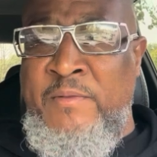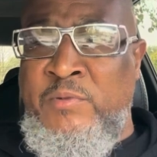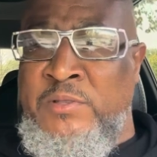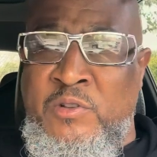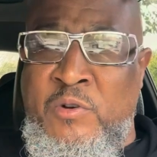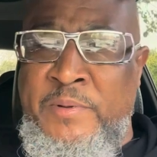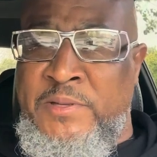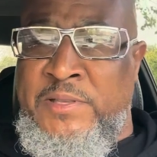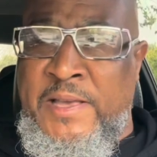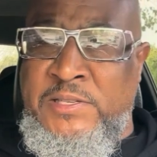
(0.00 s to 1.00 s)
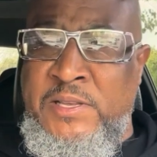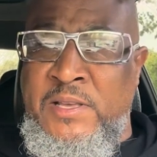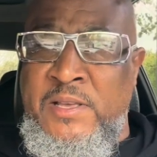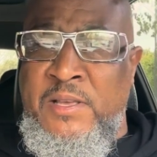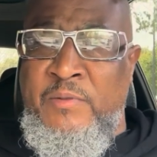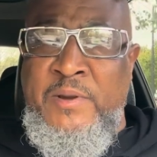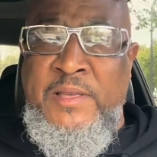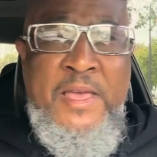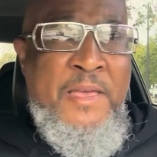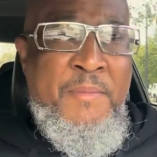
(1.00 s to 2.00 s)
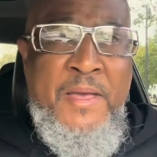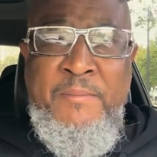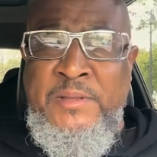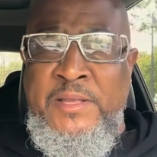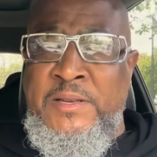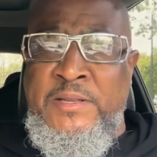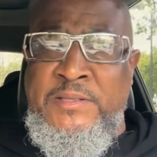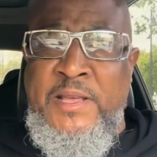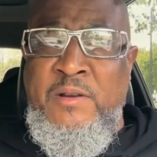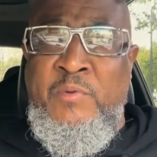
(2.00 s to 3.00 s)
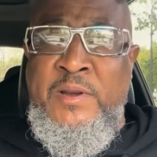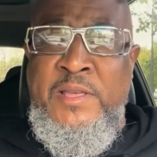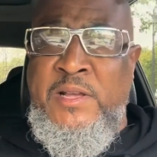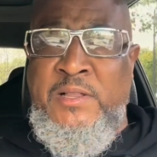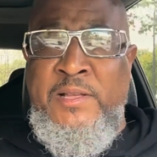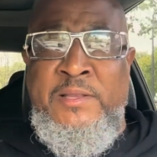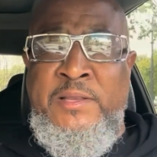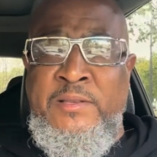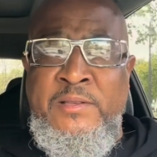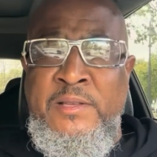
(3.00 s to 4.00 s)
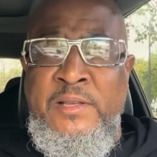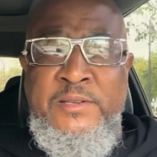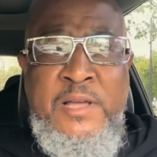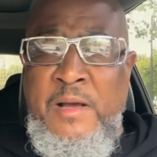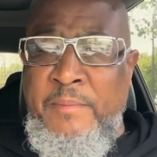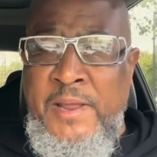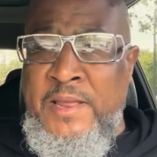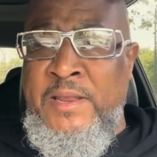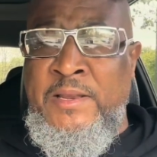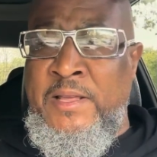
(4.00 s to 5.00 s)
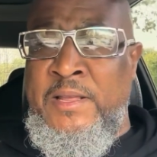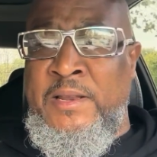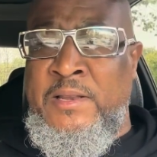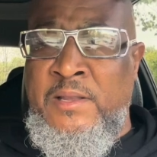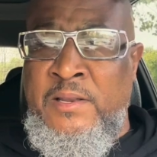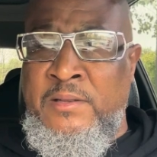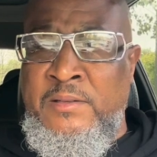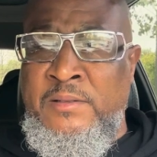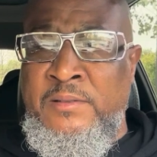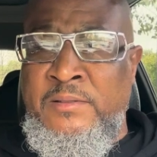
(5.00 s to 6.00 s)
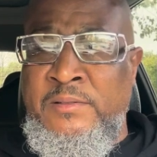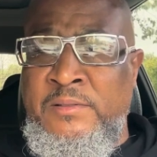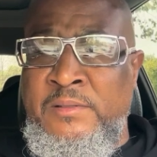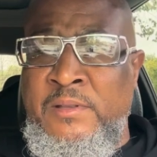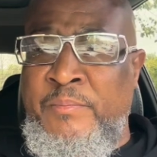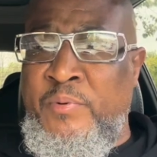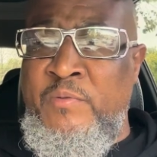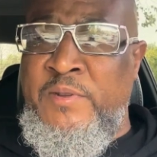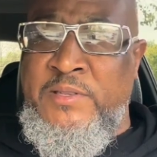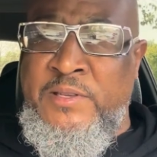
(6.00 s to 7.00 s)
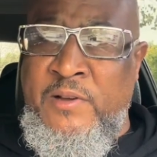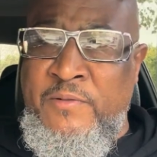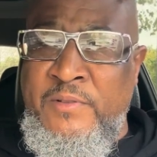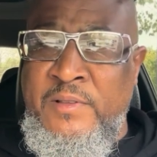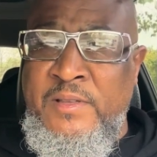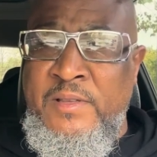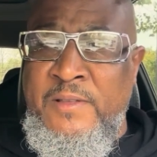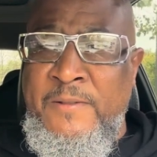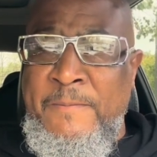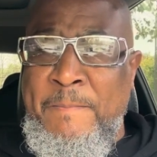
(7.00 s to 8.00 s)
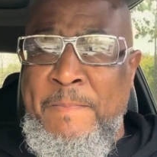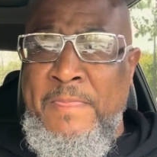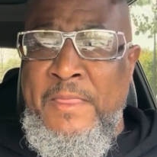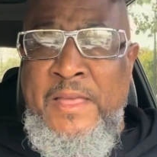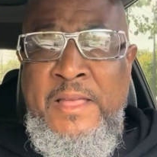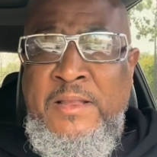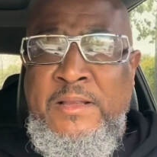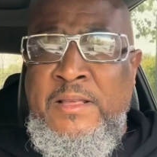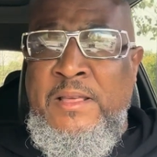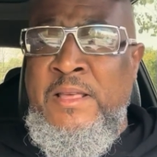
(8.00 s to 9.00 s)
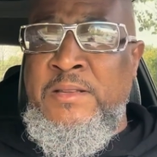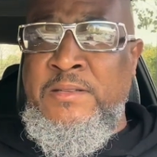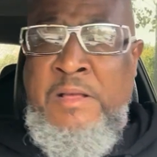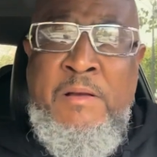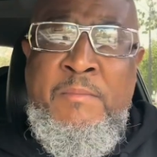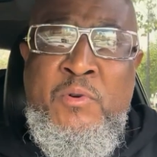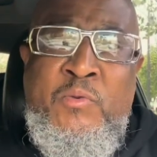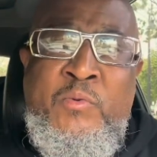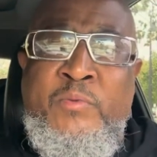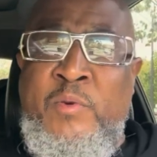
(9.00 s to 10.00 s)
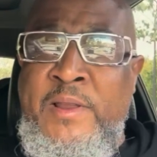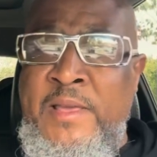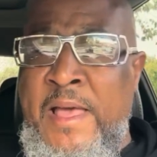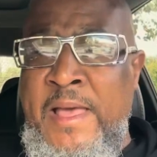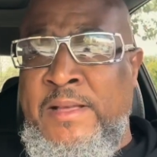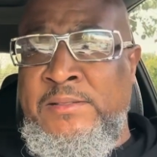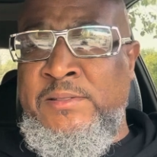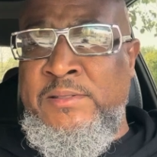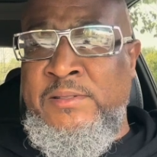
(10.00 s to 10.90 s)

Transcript: was a little bit sketchy when he came back, but then the second one, he clearly dominated and improved himself. And he's just humble with what he has.